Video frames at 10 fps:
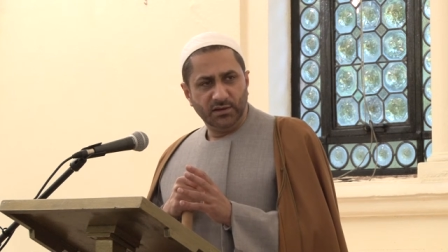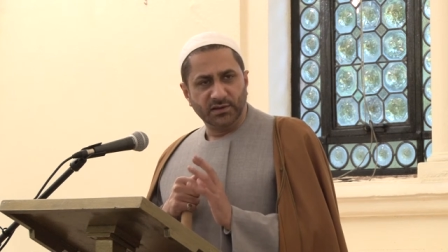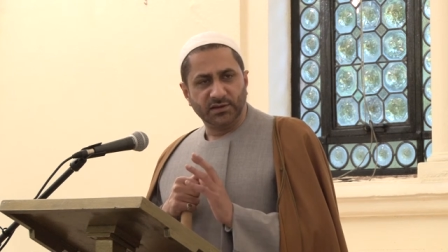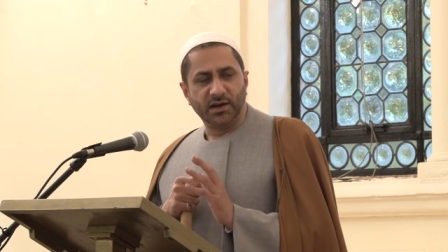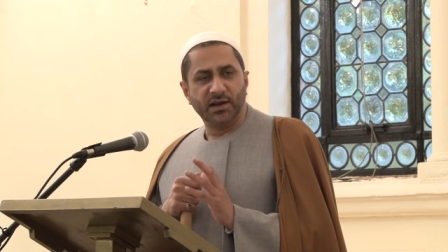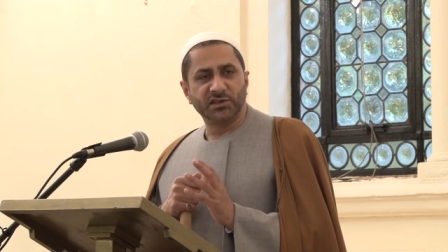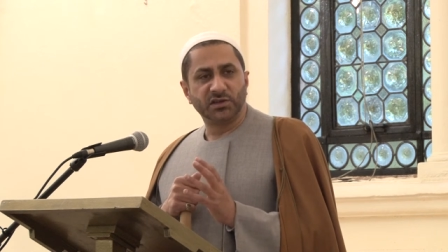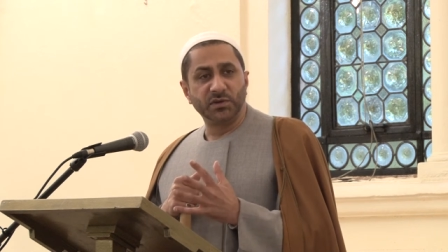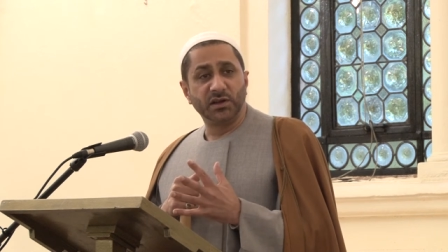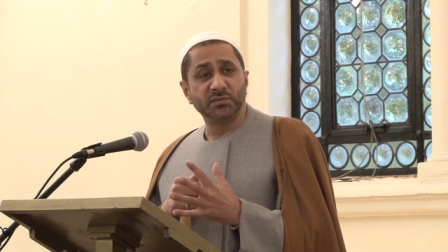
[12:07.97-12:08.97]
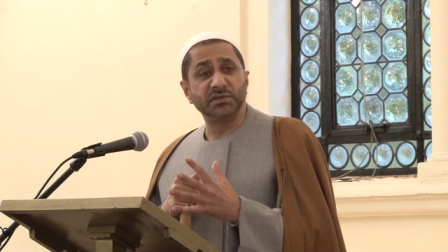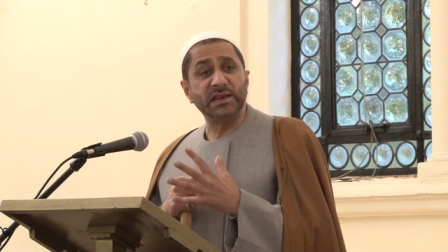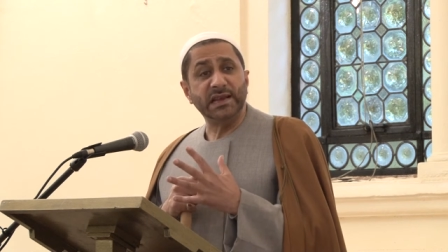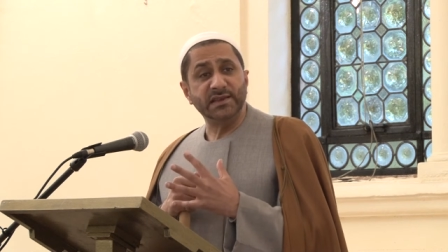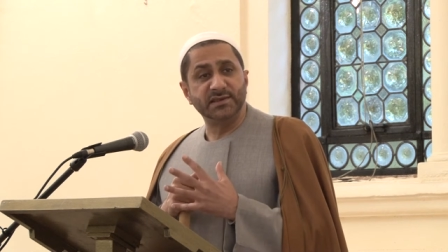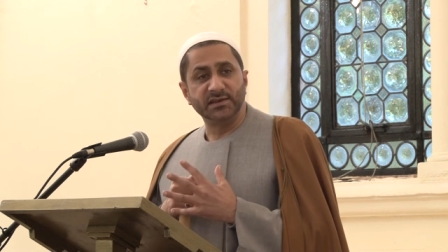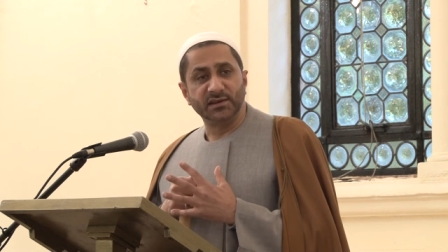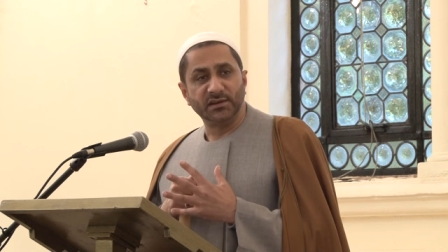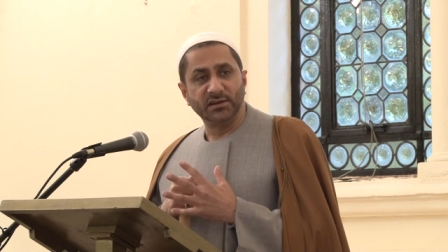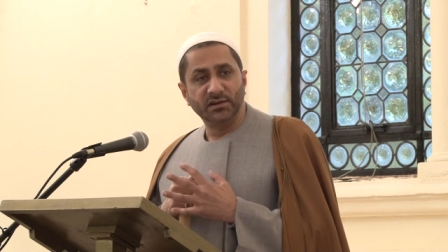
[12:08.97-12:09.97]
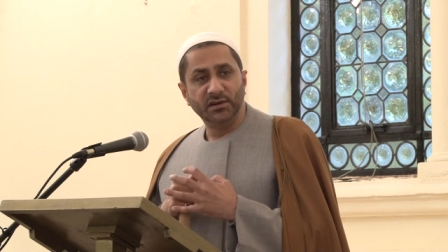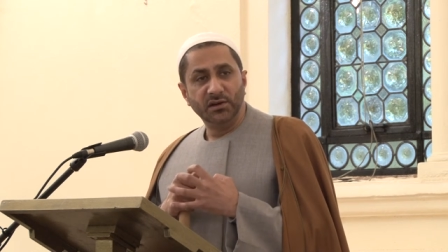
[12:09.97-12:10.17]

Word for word: the task becomes easier